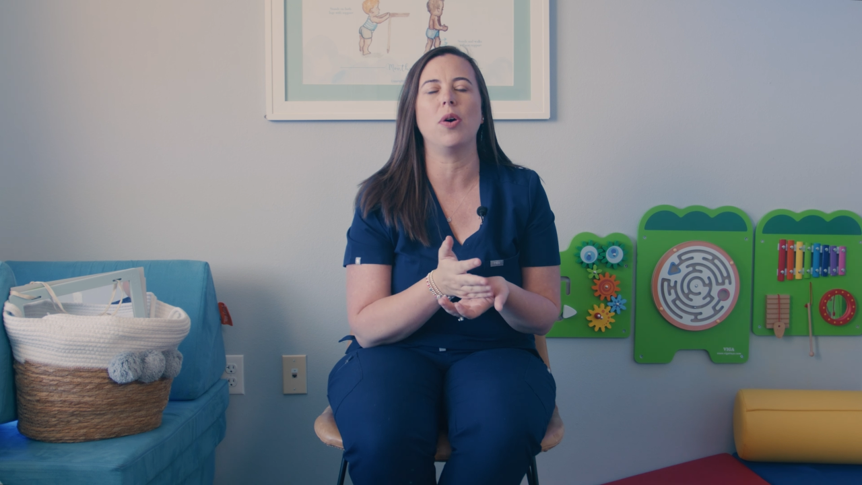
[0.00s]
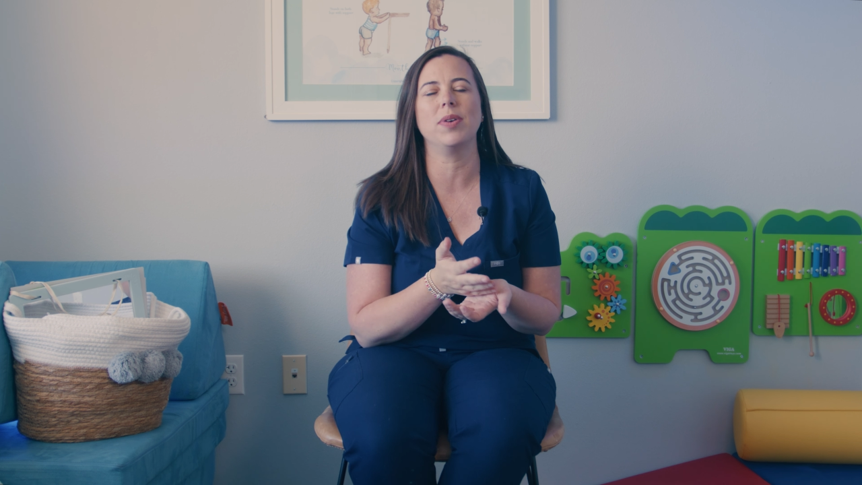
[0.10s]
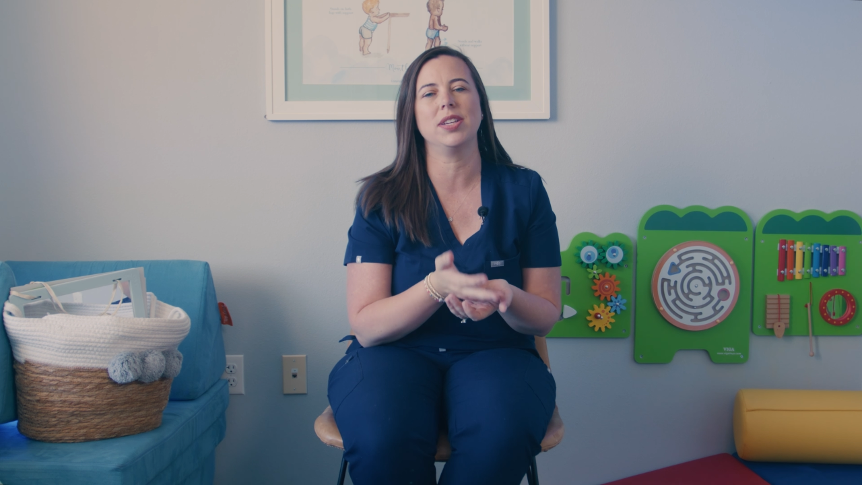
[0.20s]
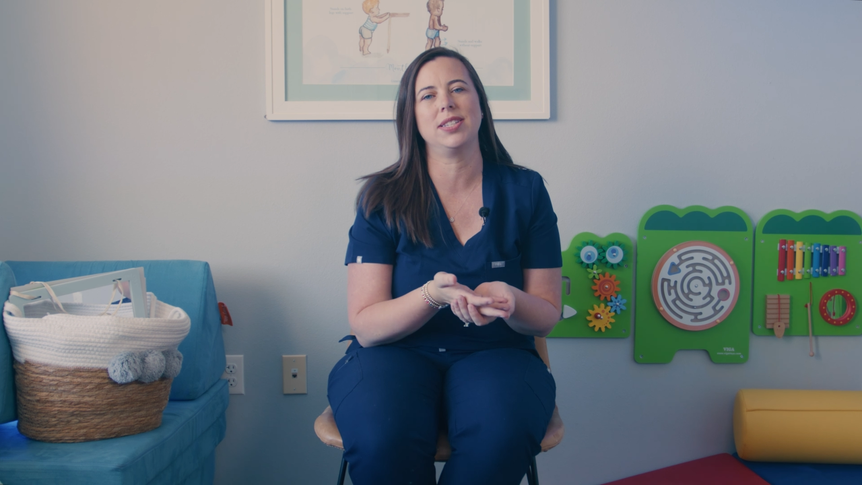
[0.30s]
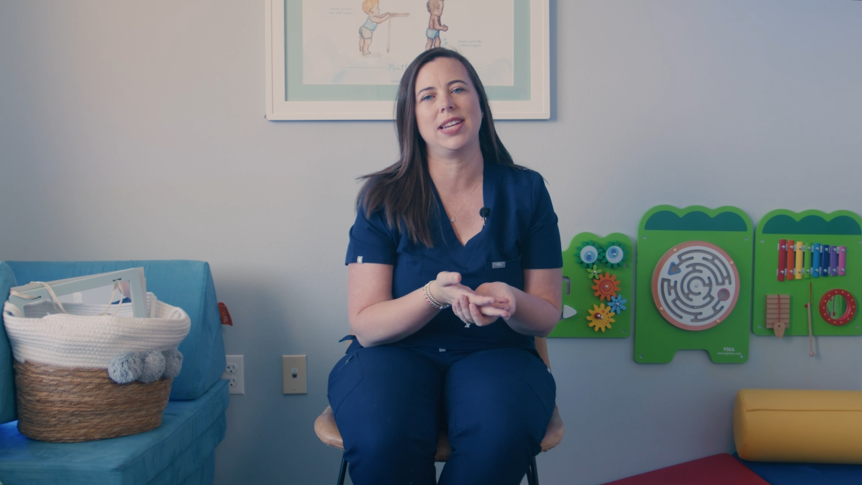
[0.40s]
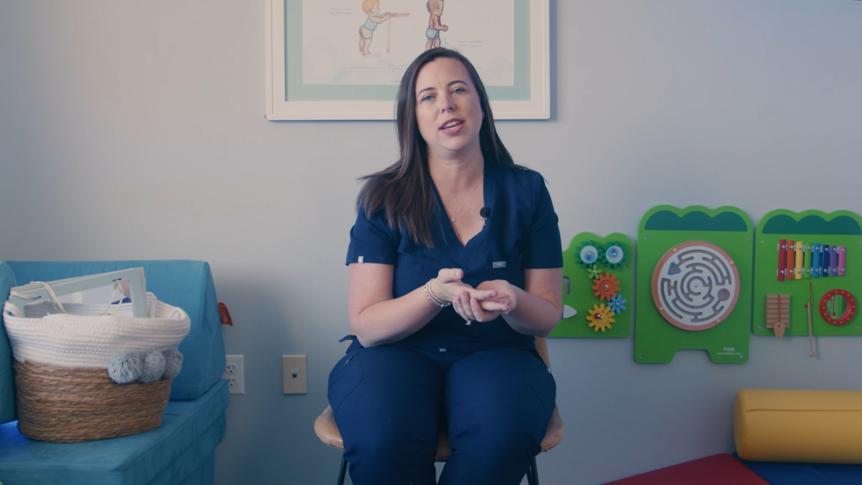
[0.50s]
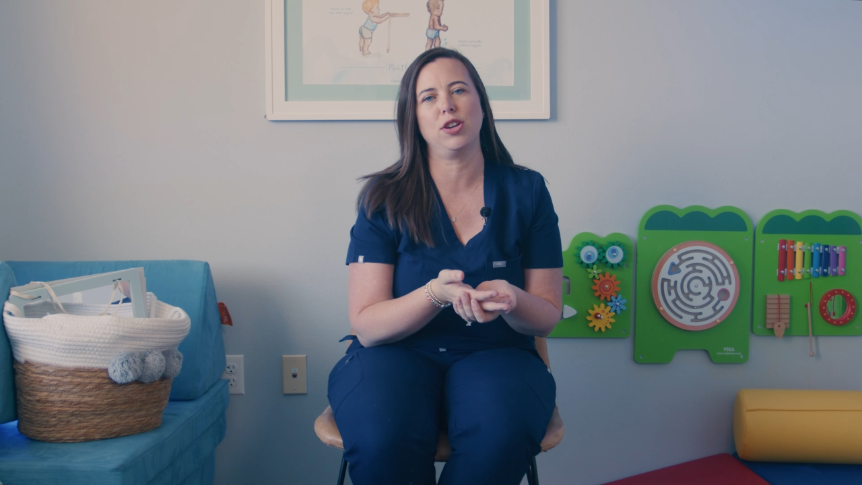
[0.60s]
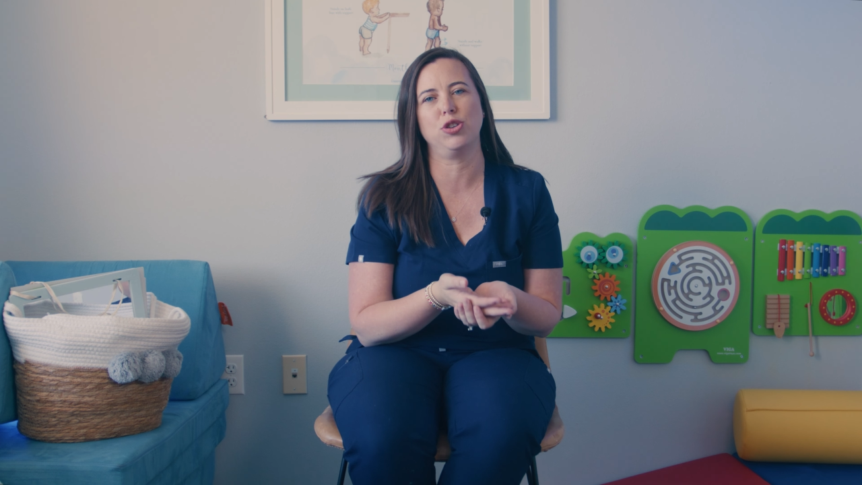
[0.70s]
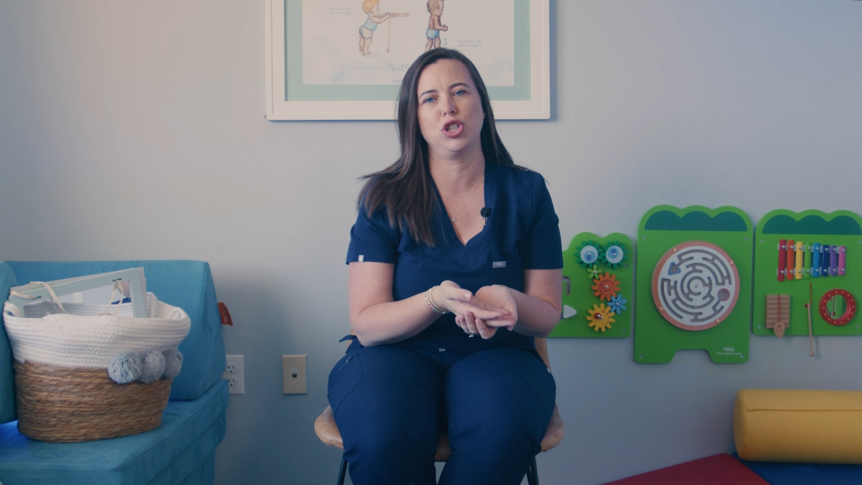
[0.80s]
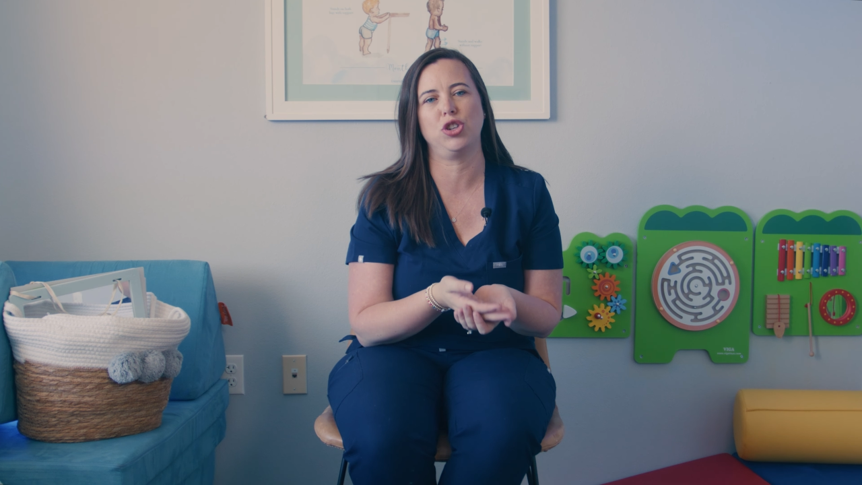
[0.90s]
always
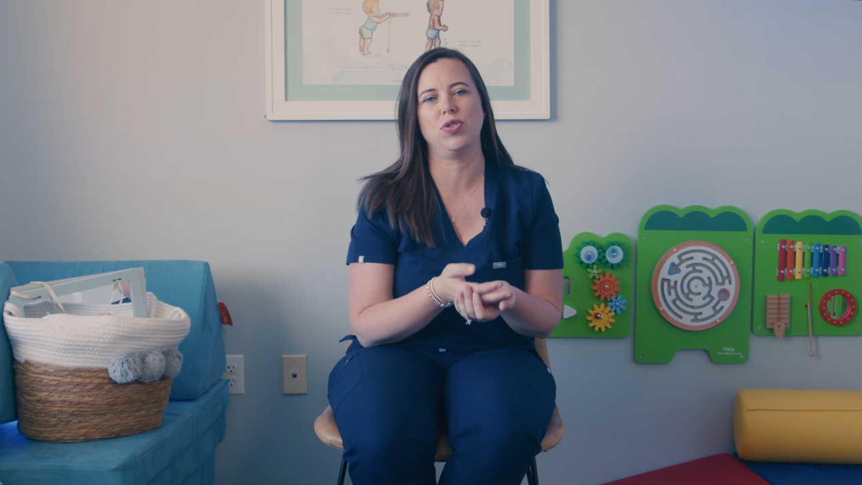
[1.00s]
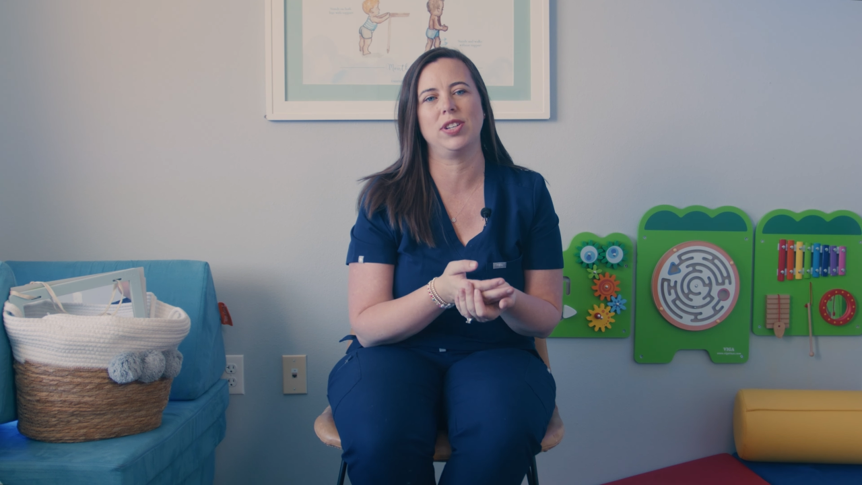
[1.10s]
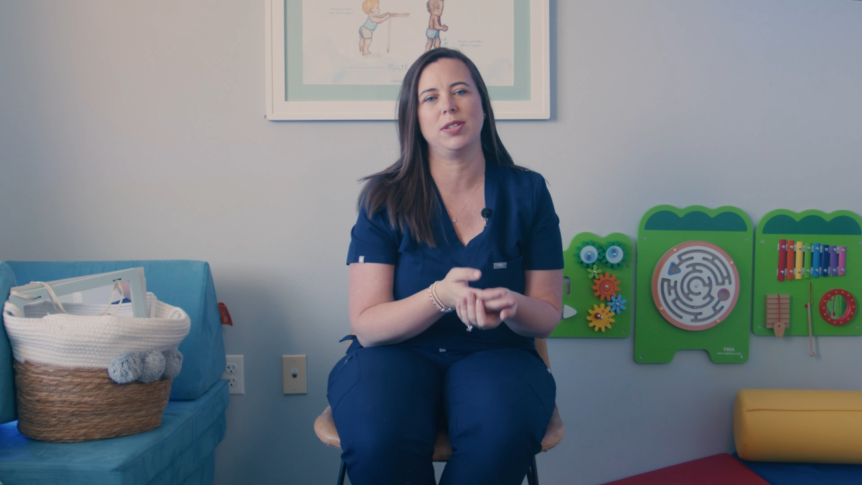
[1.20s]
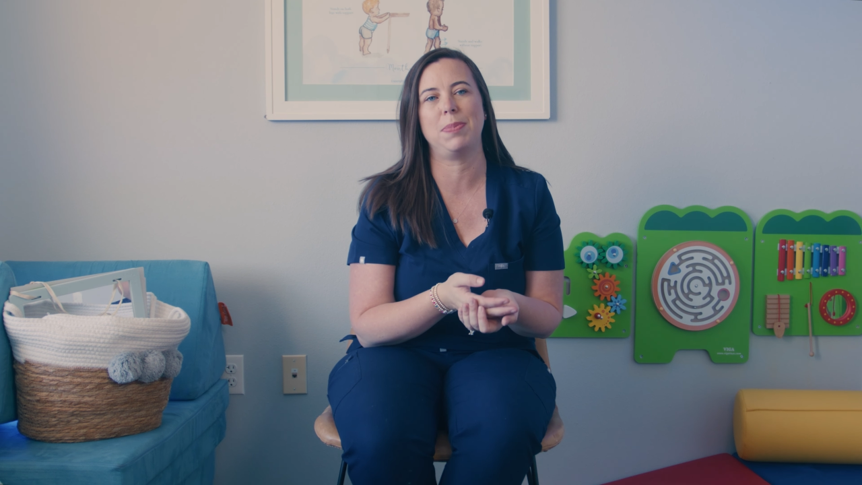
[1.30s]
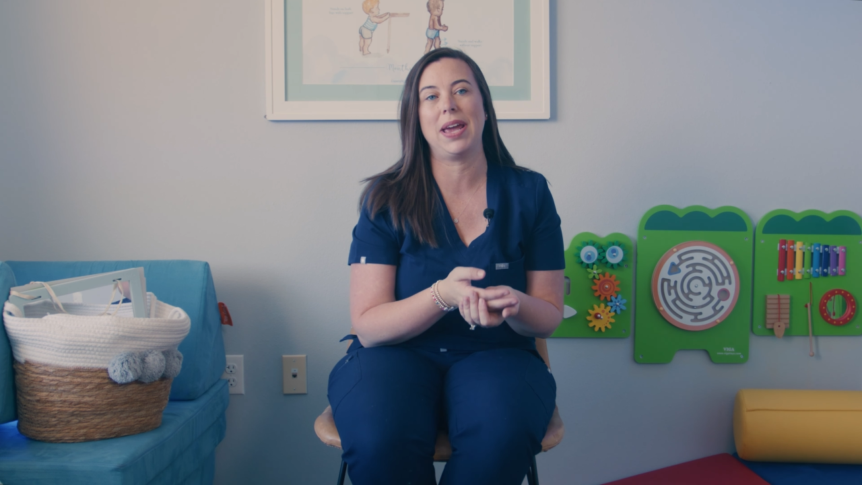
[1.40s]
take your children's